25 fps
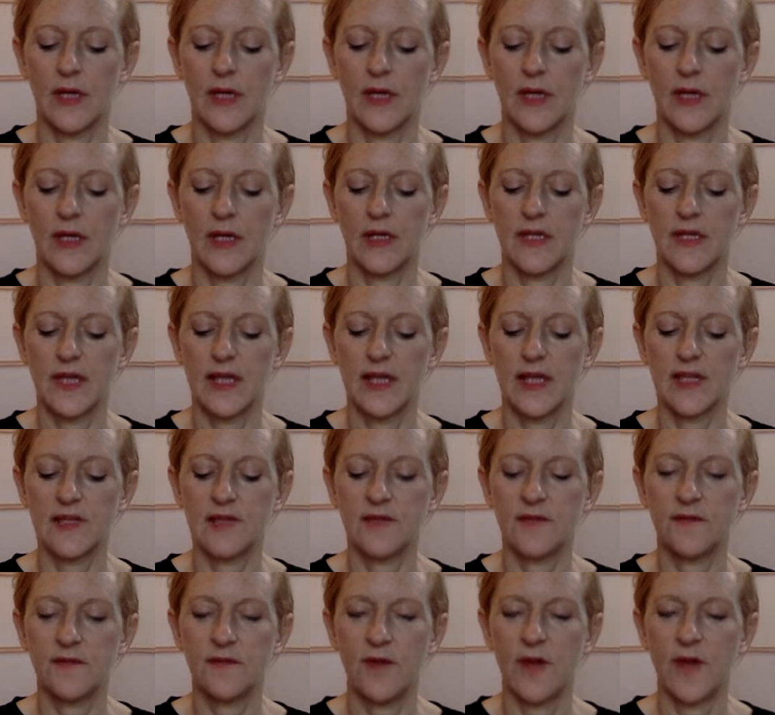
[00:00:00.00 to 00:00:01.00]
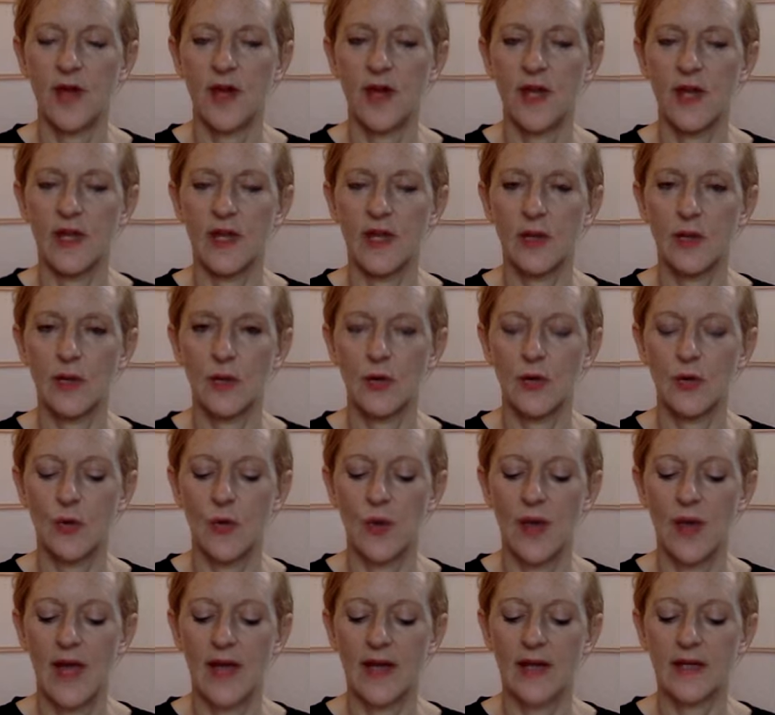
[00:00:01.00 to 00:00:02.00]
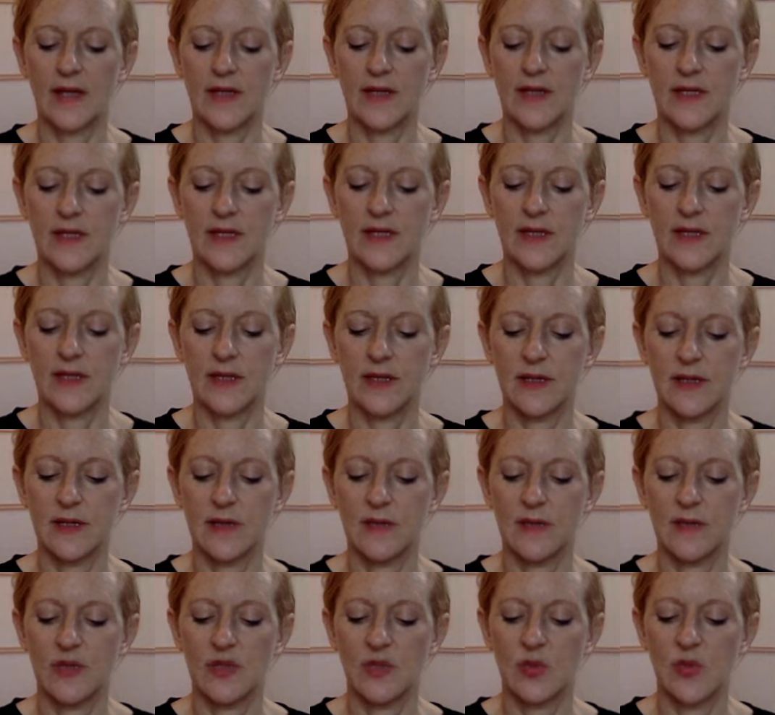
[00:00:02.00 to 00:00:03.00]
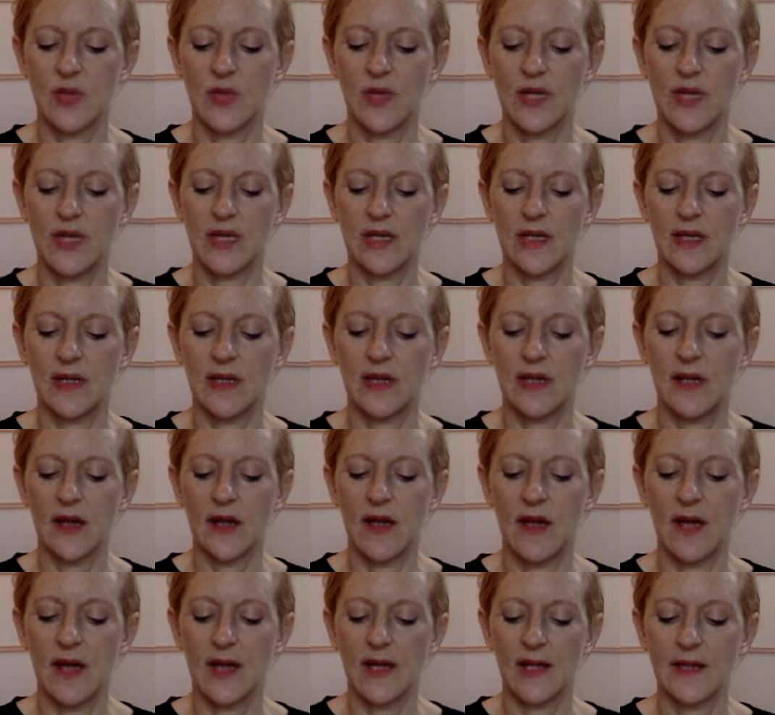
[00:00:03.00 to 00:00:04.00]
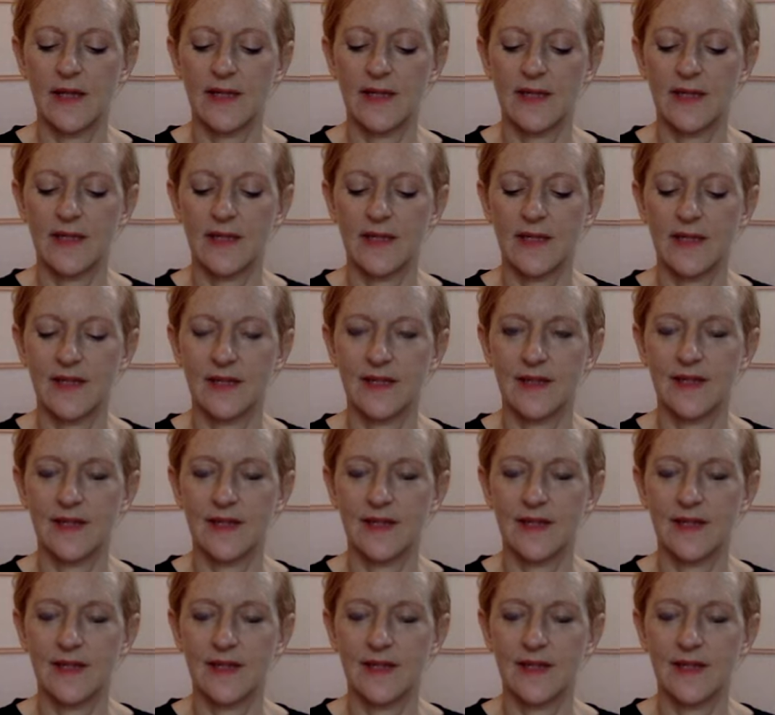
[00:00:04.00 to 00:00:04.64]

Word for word: Intensify your awareness between the eyelids.